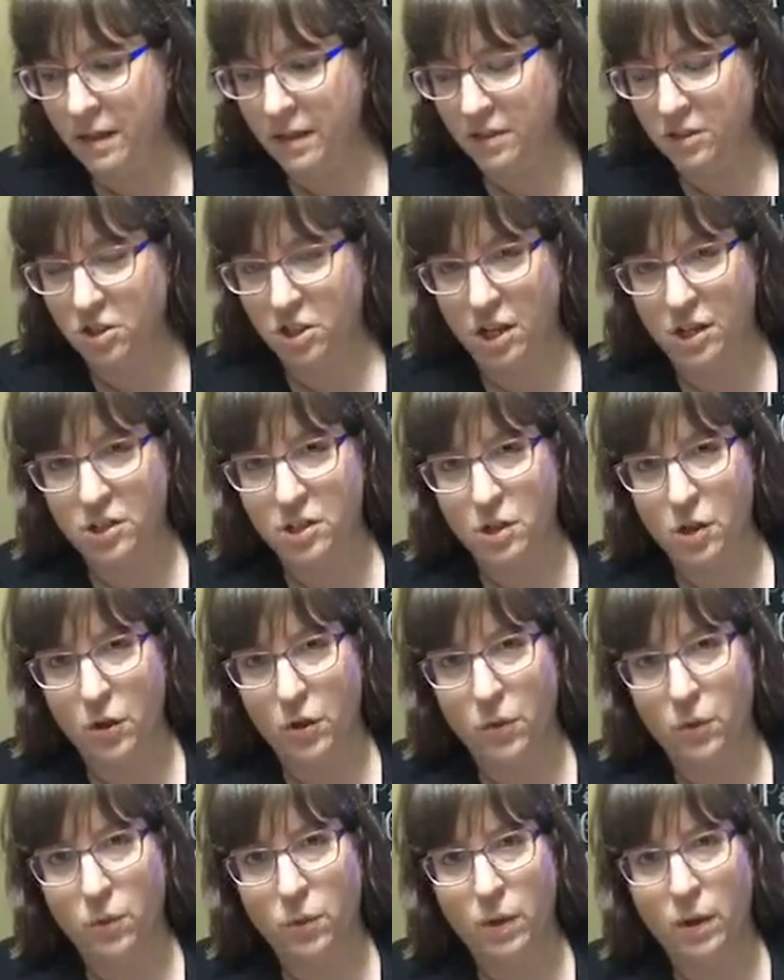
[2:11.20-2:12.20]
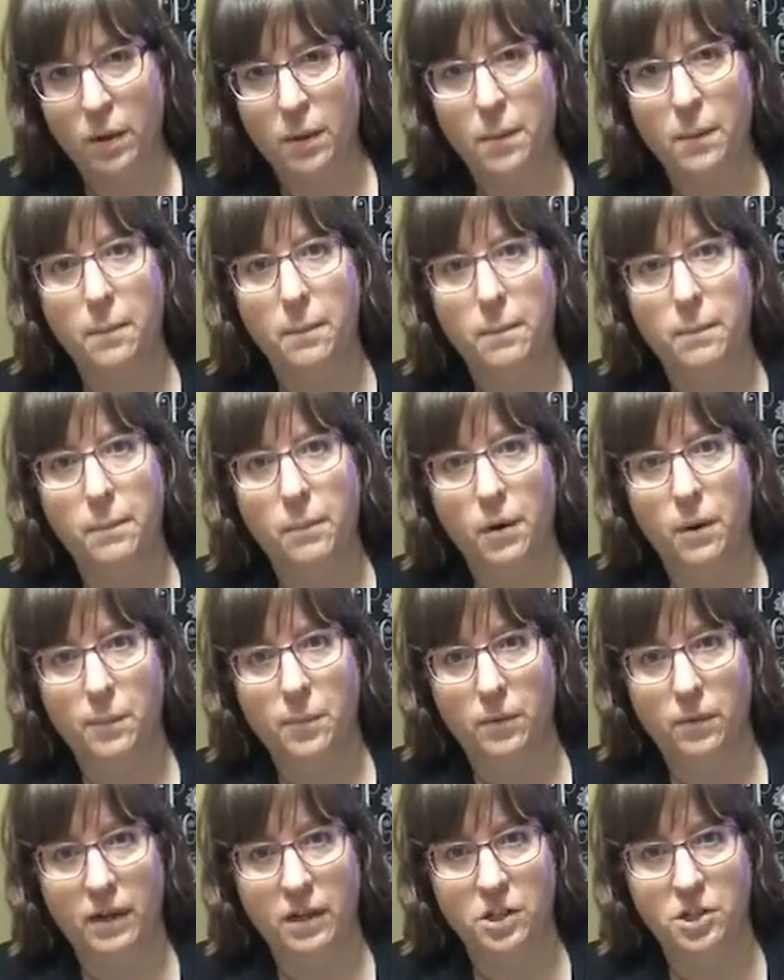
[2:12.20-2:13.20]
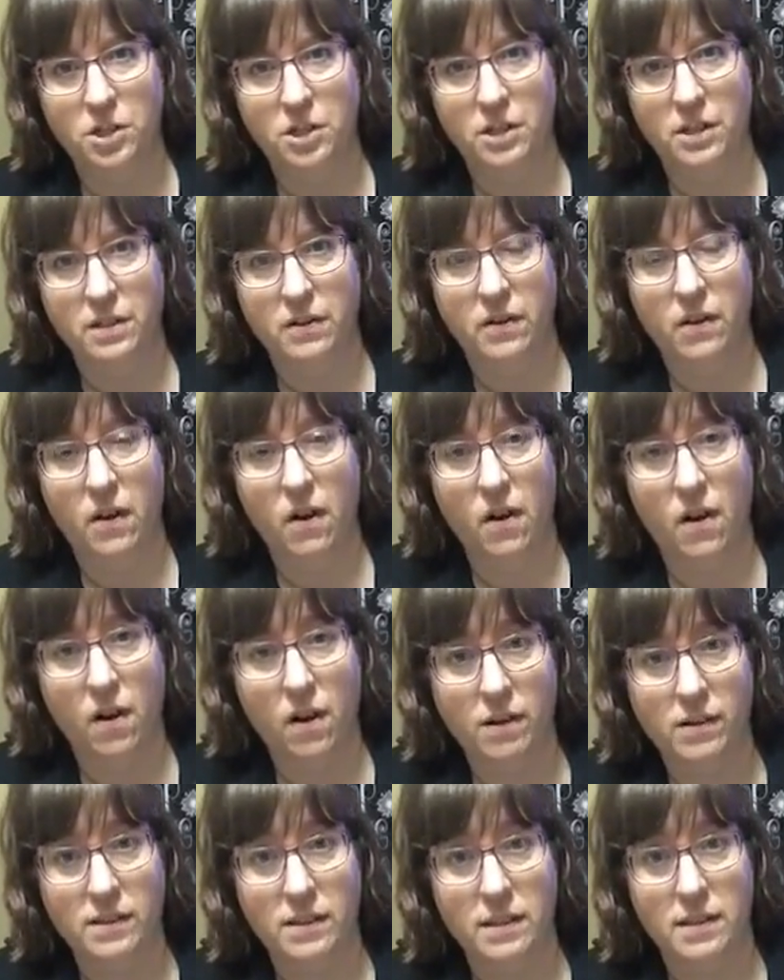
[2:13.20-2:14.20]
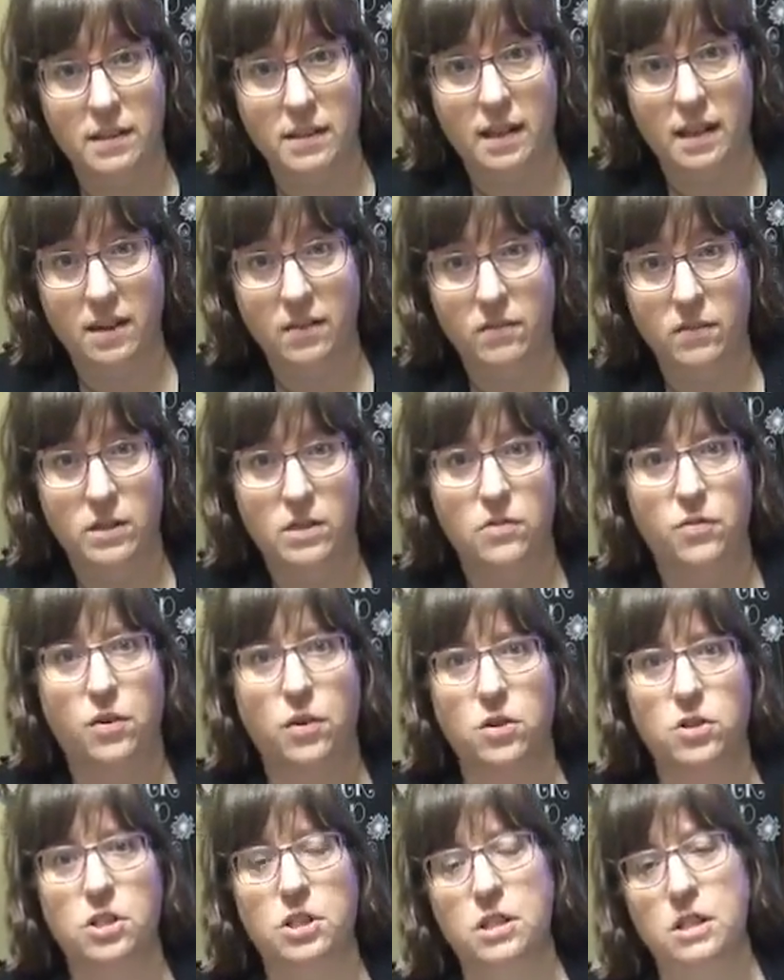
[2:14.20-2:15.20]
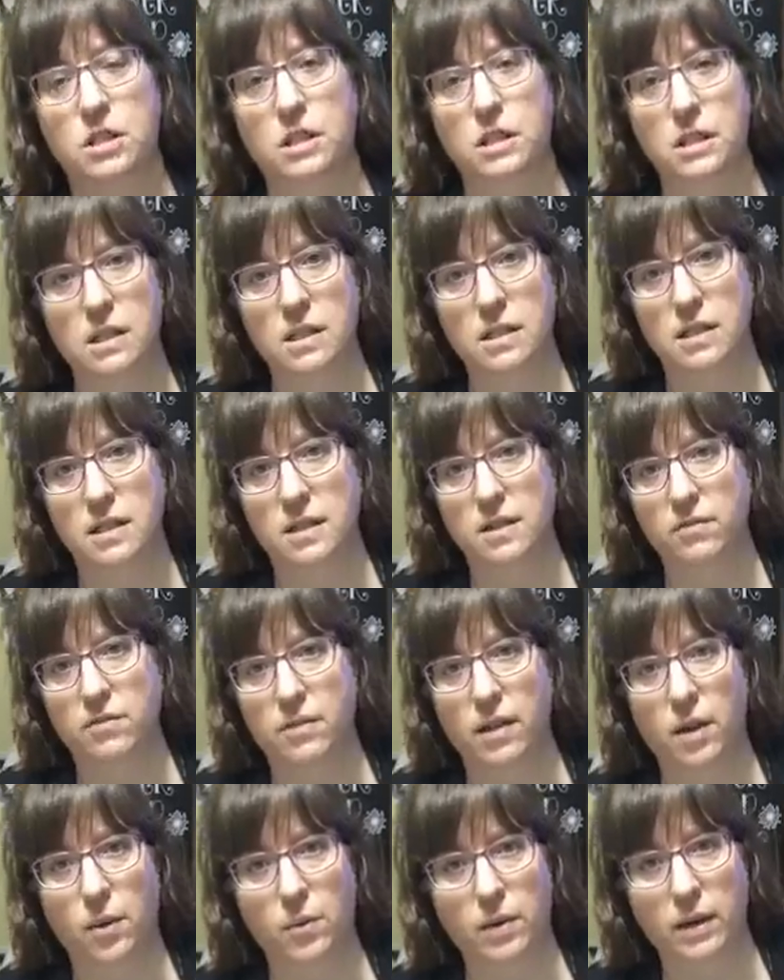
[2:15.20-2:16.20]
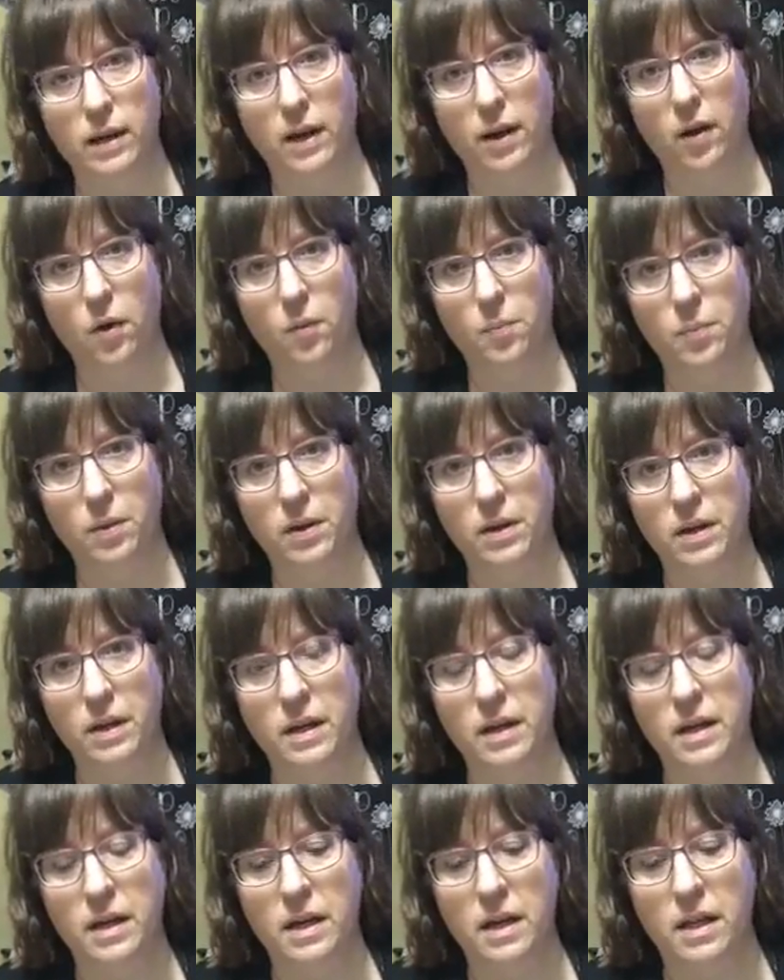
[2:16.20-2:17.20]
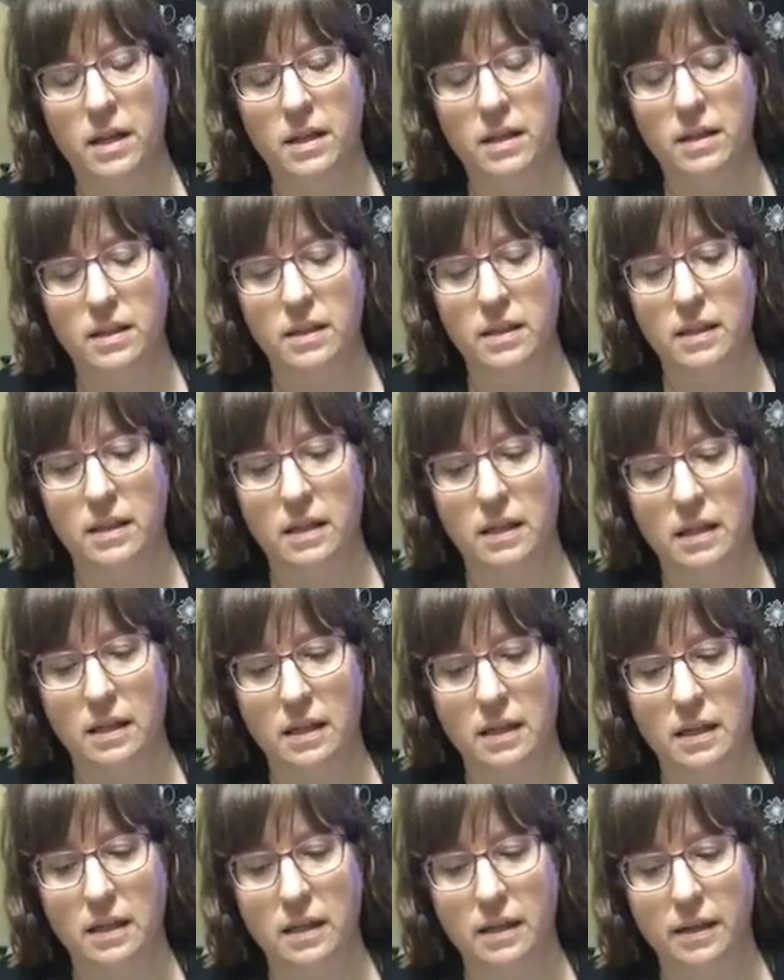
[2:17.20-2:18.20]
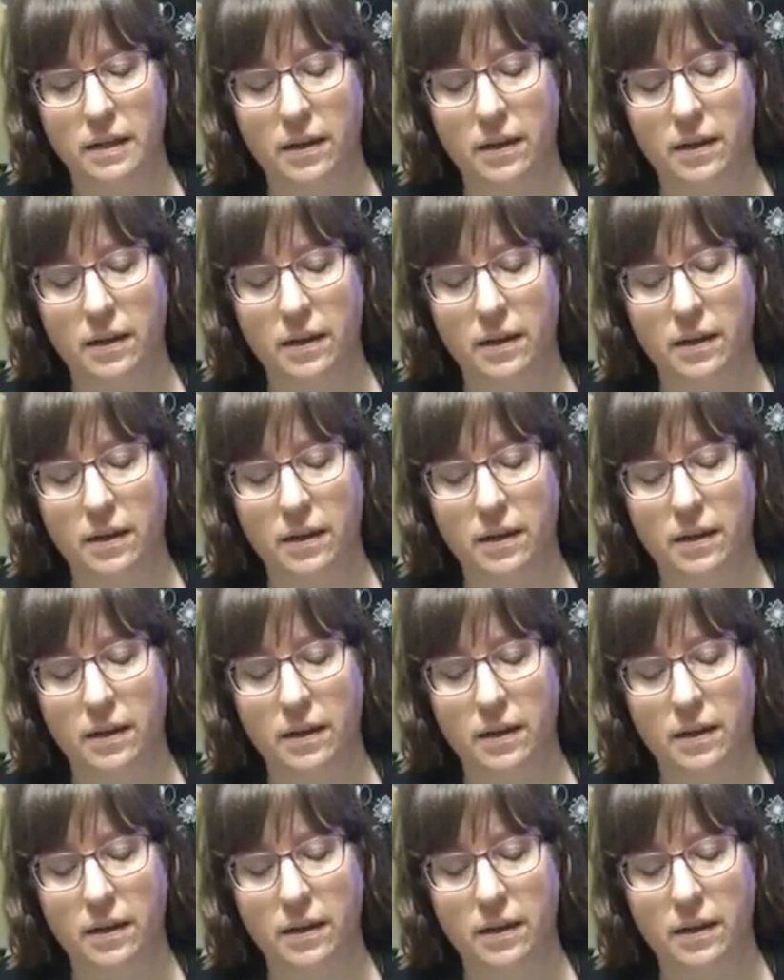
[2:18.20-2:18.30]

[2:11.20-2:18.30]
gesso preparation on this canvas first, just to see if that would help the